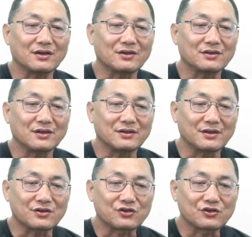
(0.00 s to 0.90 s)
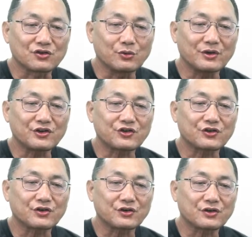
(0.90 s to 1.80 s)
This
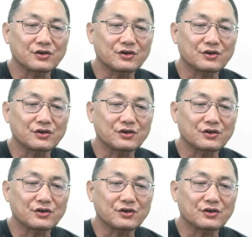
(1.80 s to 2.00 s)
Jewish